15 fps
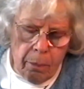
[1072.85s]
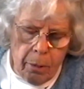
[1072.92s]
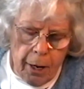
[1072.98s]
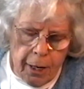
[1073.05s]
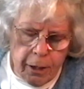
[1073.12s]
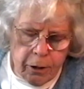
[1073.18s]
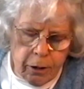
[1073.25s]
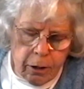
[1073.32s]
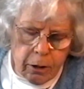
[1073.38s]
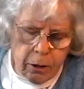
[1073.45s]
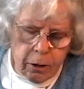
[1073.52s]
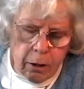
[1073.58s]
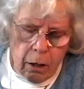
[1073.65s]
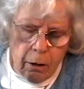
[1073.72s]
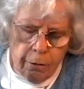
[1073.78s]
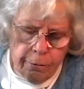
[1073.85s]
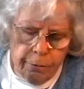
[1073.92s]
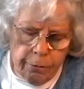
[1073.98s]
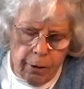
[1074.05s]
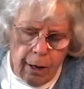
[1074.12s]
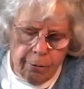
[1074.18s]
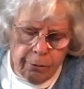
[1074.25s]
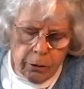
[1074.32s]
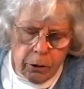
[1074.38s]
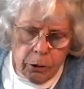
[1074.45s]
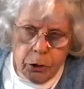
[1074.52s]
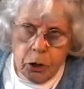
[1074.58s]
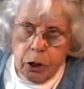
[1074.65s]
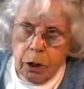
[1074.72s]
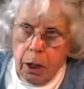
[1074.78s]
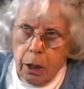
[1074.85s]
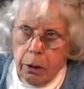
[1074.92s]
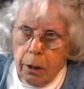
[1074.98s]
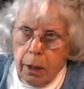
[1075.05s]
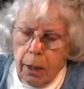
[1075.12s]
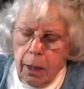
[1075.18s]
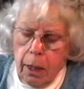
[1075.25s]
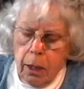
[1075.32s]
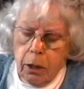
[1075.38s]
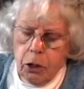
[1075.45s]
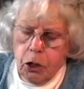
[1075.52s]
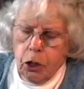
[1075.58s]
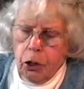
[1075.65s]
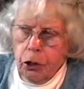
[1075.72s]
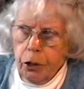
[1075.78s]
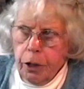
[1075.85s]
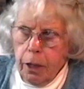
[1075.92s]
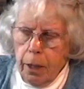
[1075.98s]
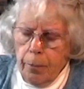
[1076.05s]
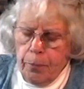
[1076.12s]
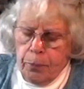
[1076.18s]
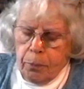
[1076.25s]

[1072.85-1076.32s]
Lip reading: basis of evolutionary journey,